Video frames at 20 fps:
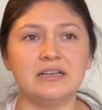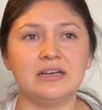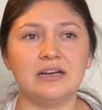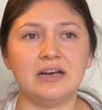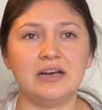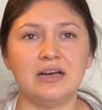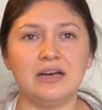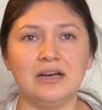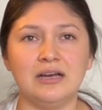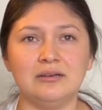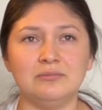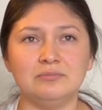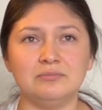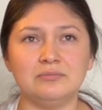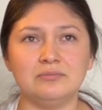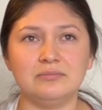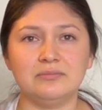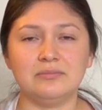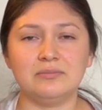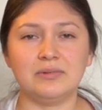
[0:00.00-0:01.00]

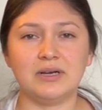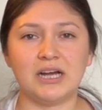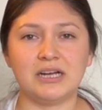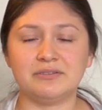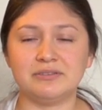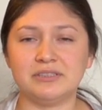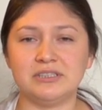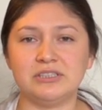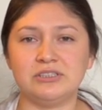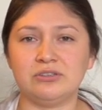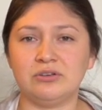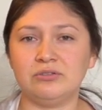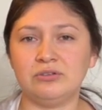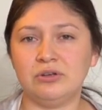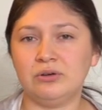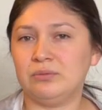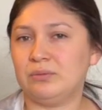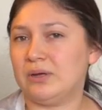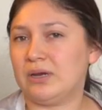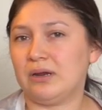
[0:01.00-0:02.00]
I really don't
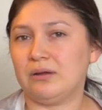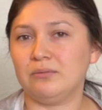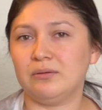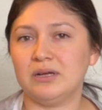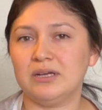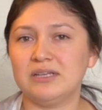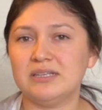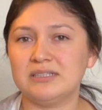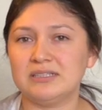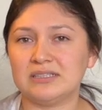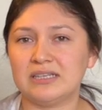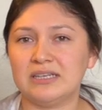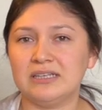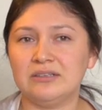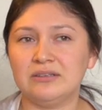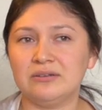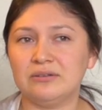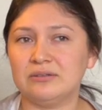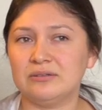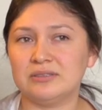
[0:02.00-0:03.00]
know what it was. I
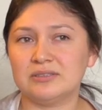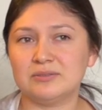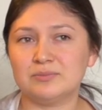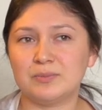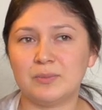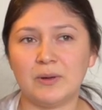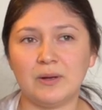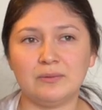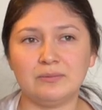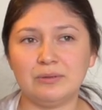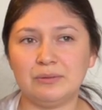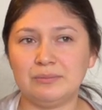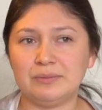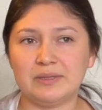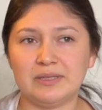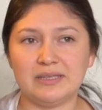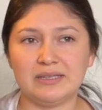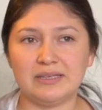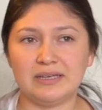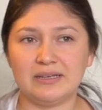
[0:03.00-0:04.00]
know it's
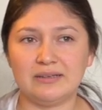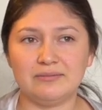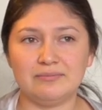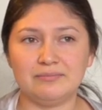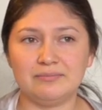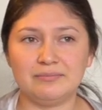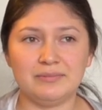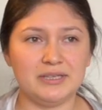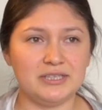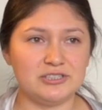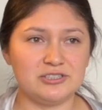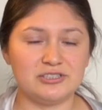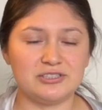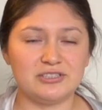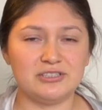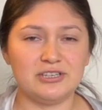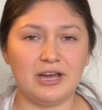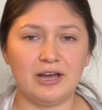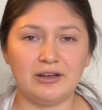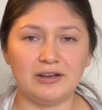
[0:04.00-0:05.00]
probably me
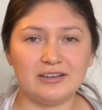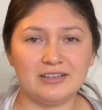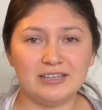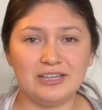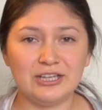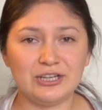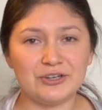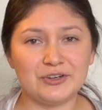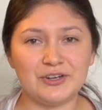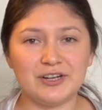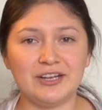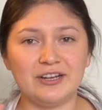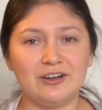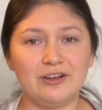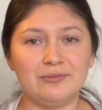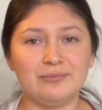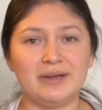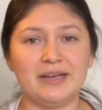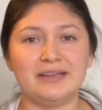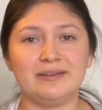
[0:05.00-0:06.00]
just not cluttering
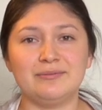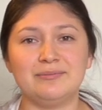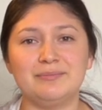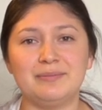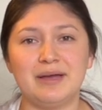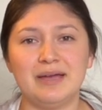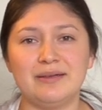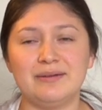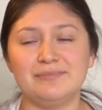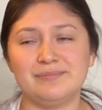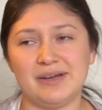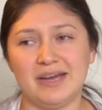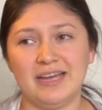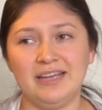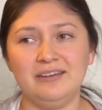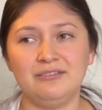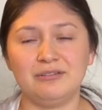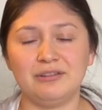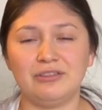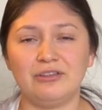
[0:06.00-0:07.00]
all my
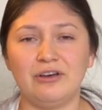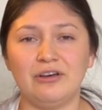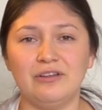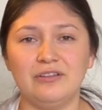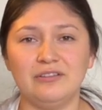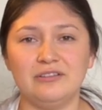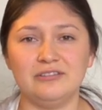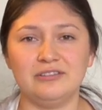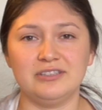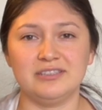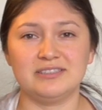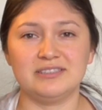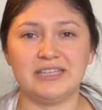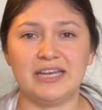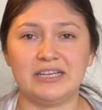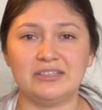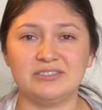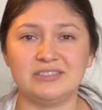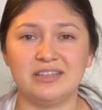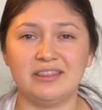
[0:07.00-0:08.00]
mind with all of these
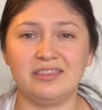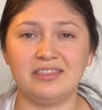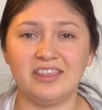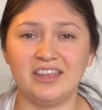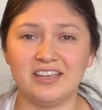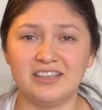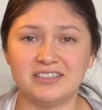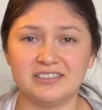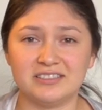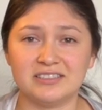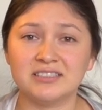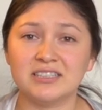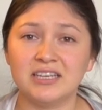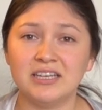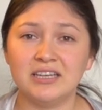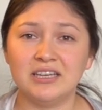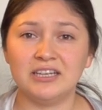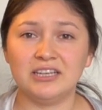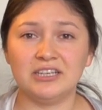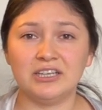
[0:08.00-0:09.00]
thousand things.
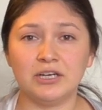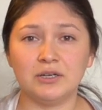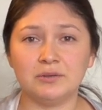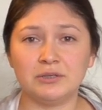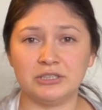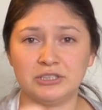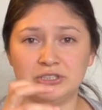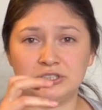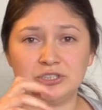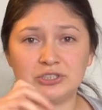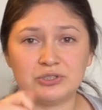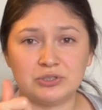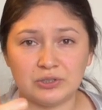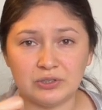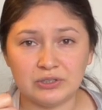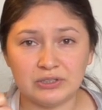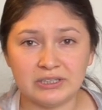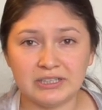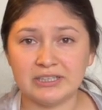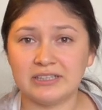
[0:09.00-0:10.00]
You know, when you're
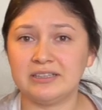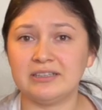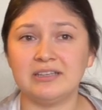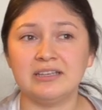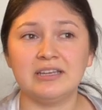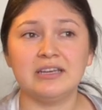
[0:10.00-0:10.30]
scrolling,